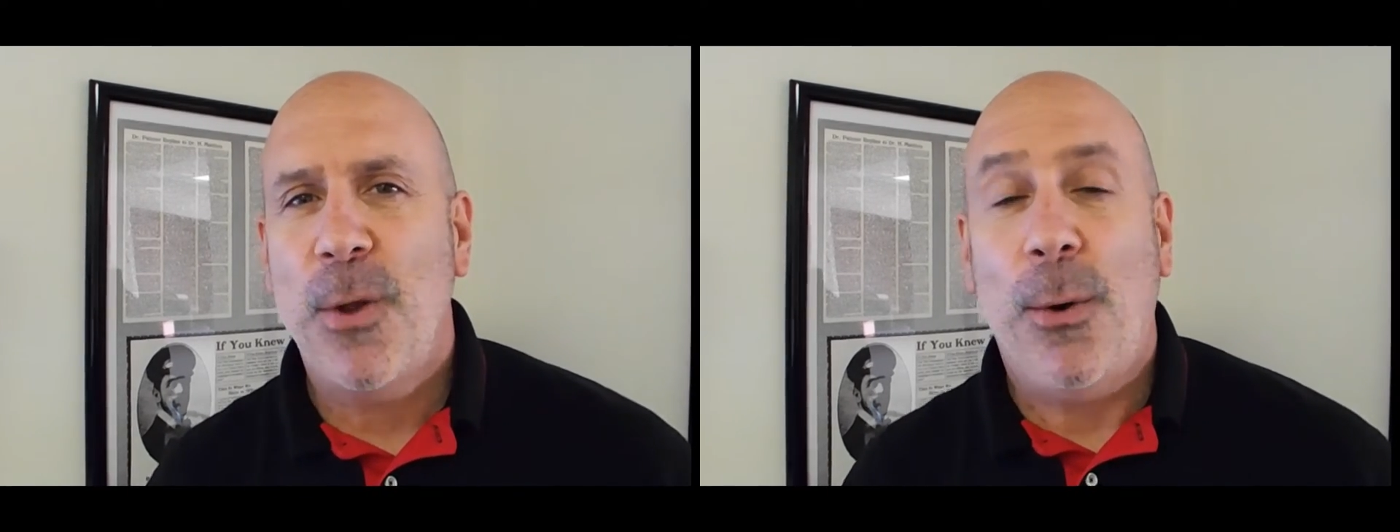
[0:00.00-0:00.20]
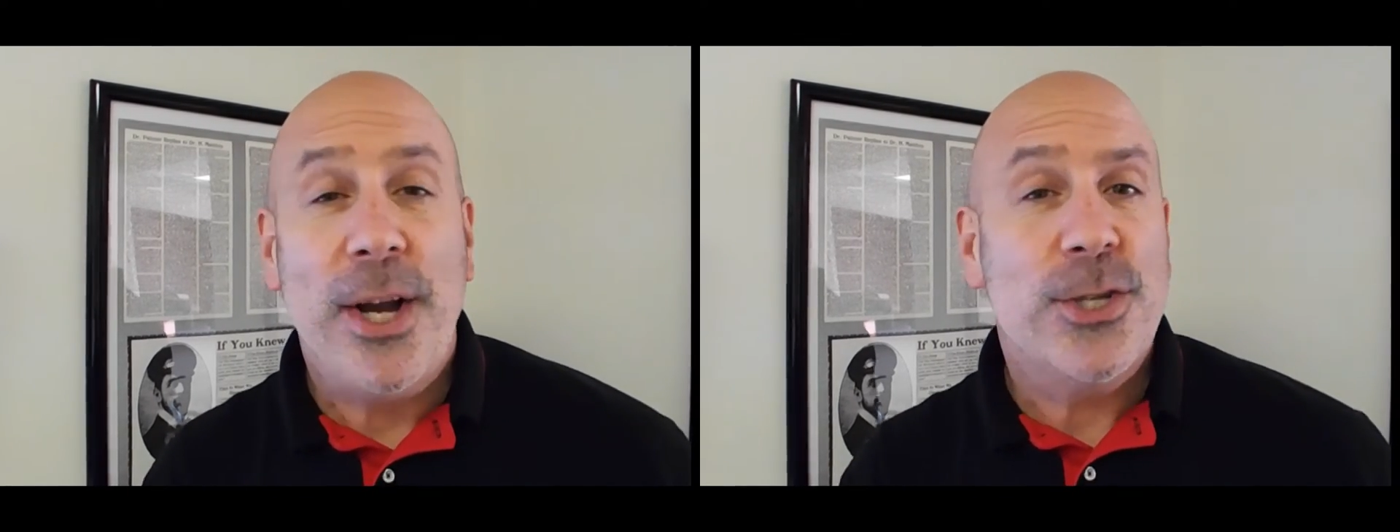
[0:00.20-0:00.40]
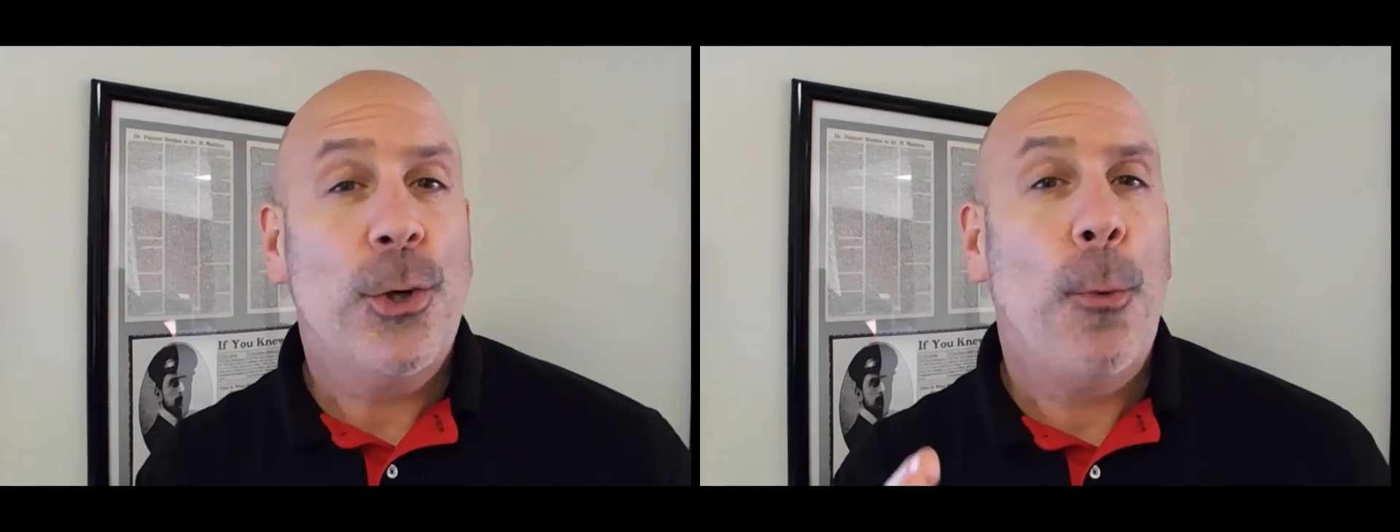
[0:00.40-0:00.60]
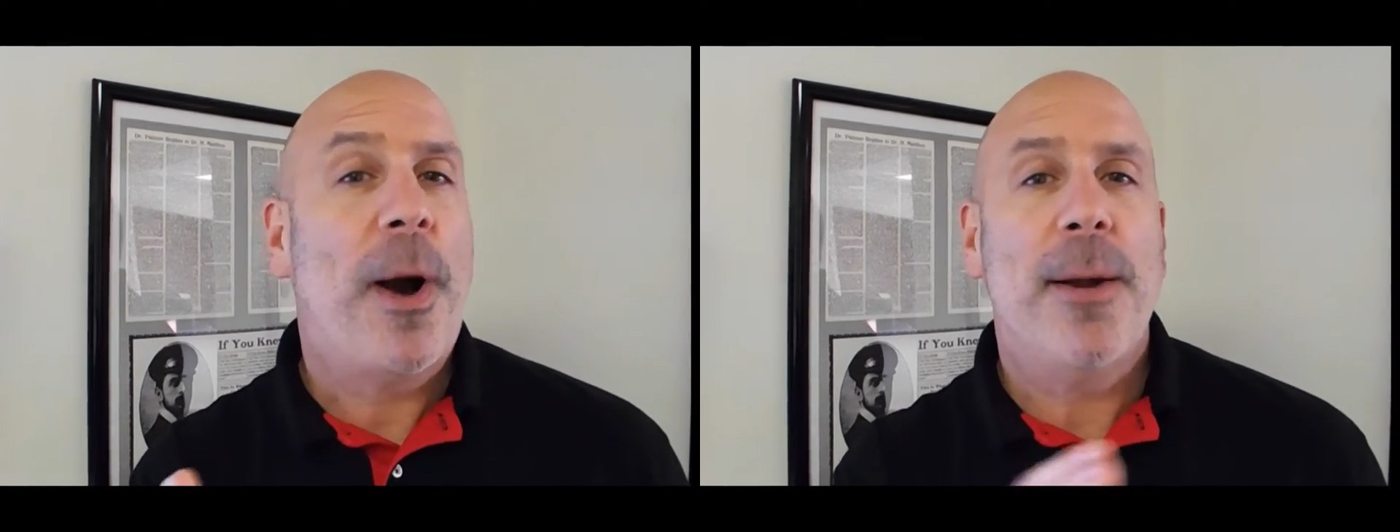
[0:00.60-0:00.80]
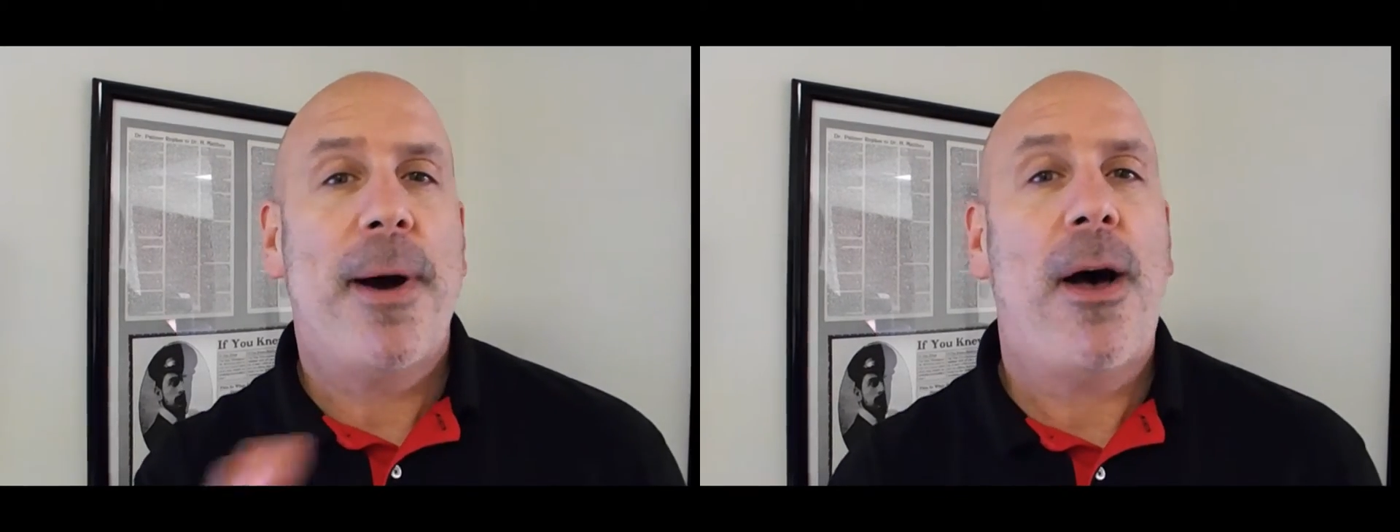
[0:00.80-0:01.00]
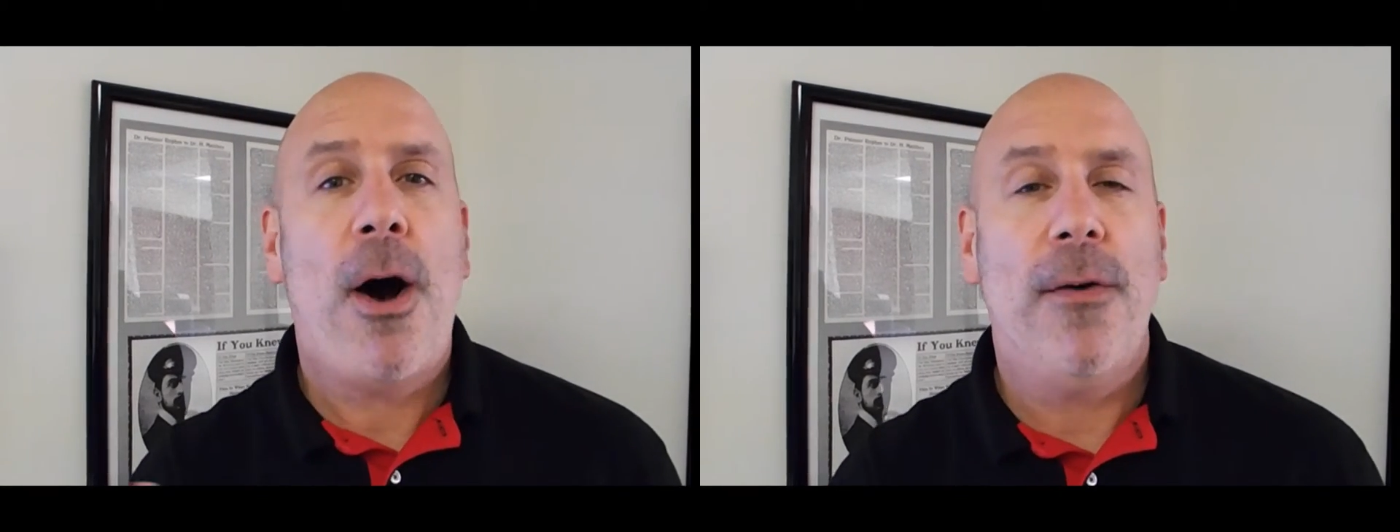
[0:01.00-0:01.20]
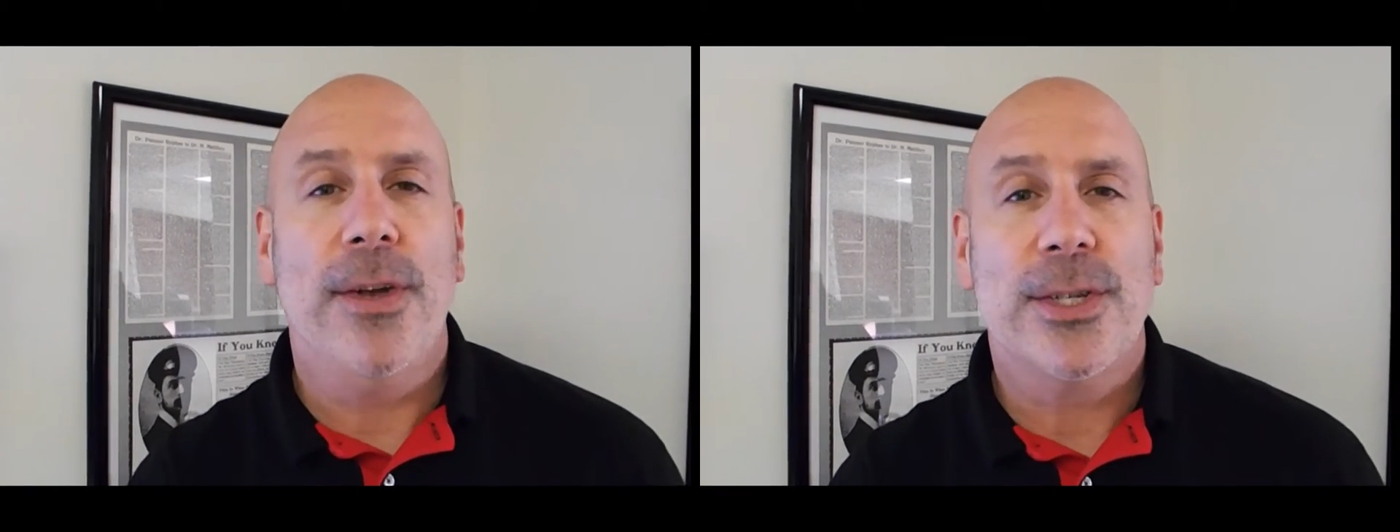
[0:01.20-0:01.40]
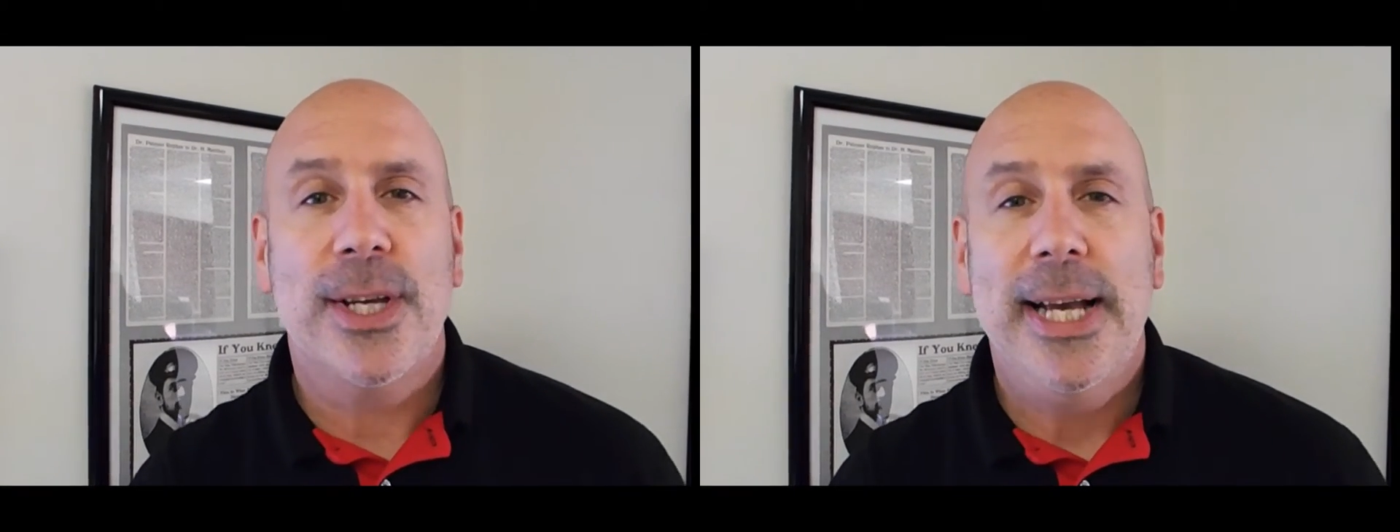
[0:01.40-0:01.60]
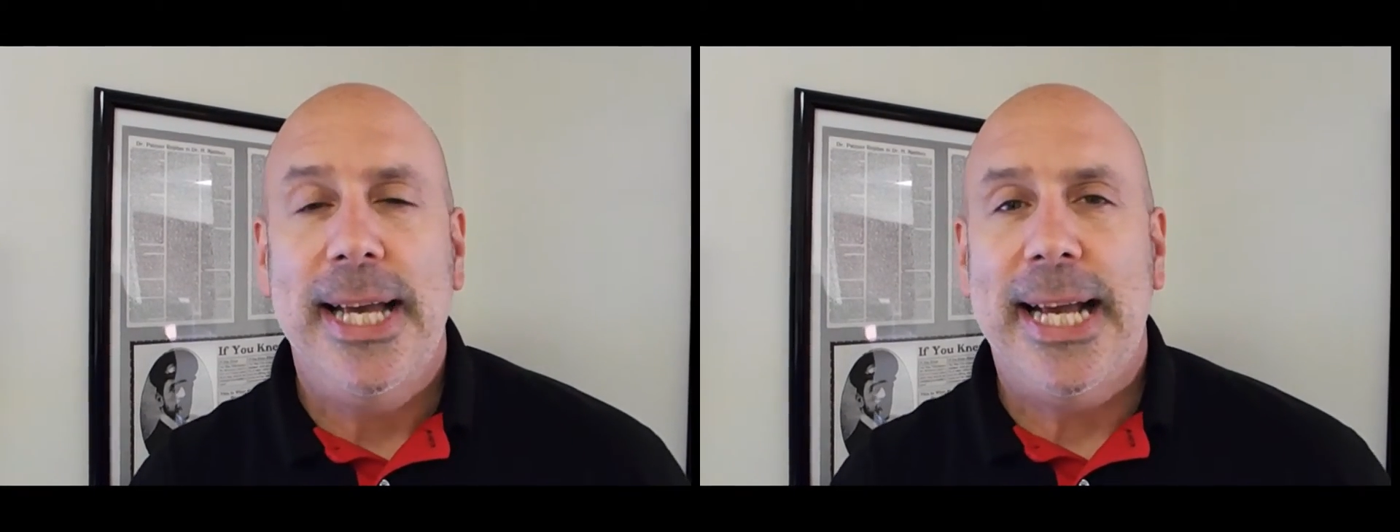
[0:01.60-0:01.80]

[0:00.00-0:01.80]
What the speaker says: Well, here's the cool part about all this,